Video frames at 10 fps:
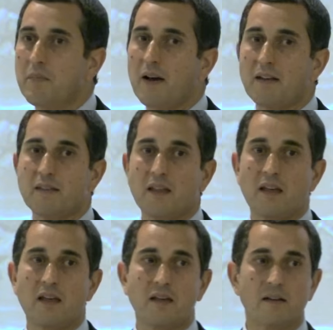but
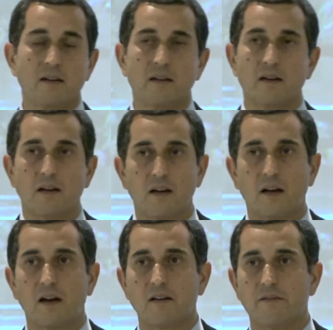they
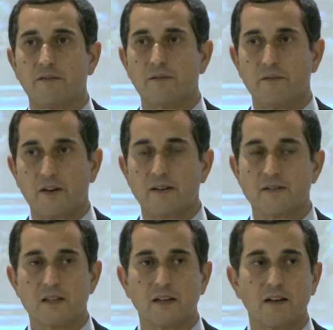are very
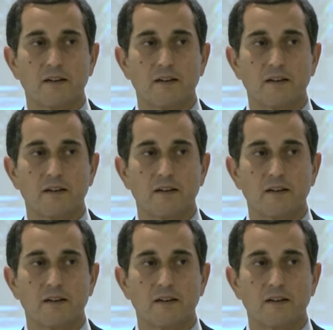sick.